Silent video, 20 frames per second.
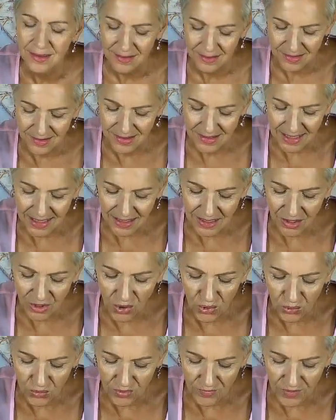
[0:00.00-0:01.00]
and taking
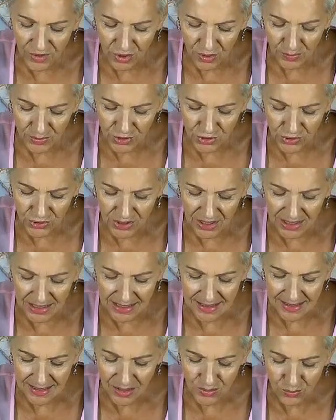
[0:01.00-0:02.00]
hold of the
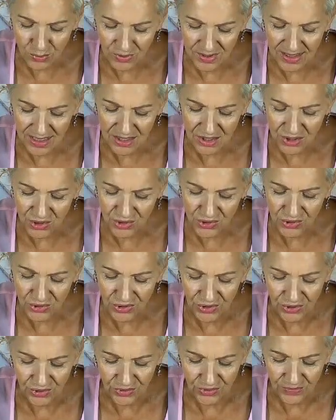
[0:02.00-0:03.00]
opportunities that are presented to
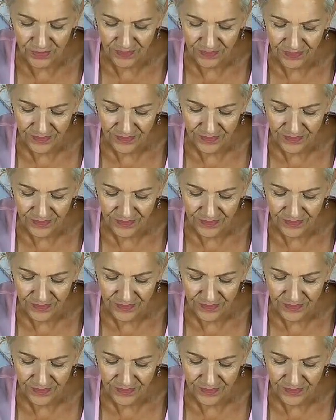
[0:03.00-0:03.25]
you.